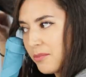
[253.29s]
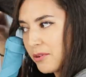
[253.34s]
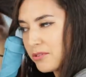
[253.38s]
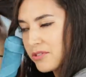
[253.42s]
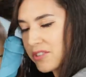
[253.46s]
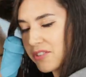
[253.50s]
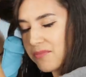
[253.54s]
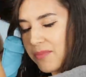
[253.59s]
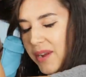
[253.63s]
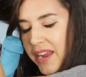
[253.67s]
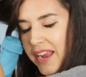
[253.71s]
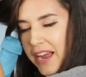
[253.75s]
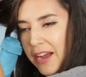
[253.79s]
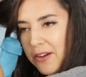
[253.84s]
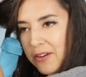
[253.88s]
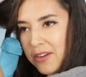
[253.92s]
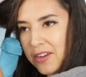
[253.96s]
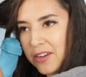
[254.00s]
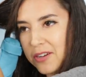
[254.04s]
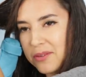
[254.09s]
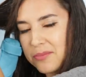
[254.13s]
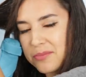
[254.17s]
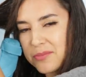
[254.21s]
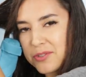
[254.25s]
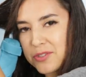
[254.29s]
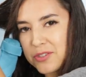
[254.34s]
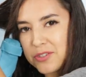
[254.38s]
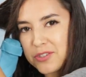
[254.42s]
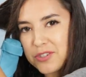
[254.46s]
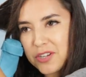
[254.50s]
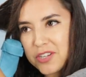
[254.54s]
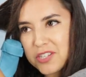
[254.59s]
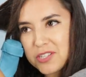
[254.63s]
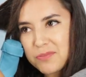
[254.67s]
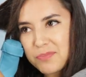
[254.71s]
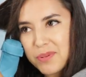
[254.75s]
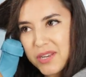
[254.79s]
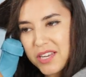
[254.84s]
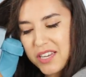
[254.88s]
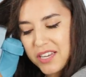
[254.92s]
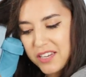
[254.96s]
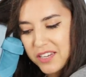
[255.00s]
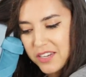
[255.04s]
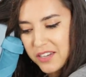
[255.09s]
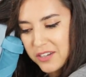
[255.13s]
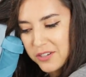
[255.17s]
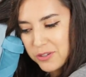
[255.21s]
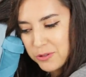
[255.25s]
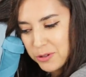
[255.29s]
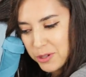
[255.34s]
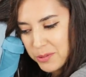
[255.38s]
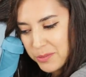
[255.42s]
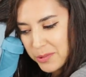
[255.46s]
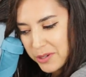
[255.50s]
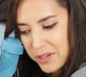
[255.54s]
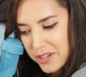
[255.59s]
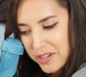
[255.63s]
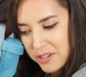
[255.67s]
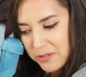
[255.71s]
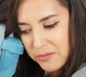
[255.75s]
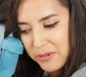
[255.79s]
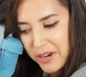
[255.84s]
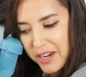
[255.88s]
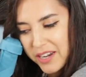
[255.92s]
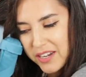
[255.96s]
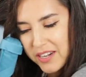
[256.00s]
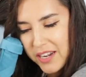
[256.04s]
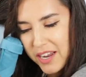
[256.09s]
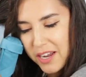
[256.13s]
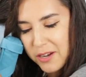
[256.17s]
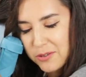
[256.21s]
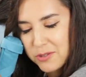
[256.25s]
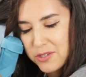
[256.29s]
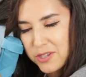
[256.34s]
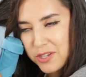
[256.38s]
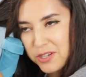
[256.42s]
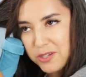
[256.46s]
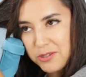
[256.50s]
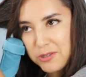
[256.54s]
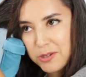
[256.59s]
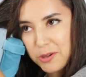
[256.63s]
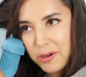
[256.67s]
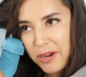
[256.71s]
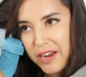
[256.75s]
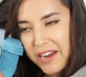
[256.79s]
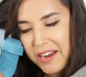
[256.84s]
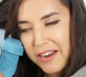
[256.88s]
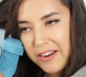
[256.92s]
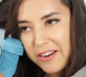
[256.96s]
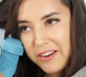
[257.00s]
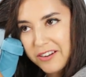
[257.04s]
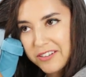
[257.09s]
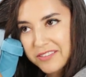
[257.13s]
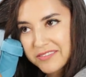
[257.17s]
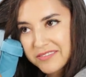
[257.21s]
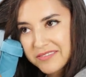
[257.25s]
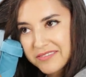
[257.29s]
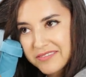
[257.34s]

most of my outcomes should just be attributed right now to user error.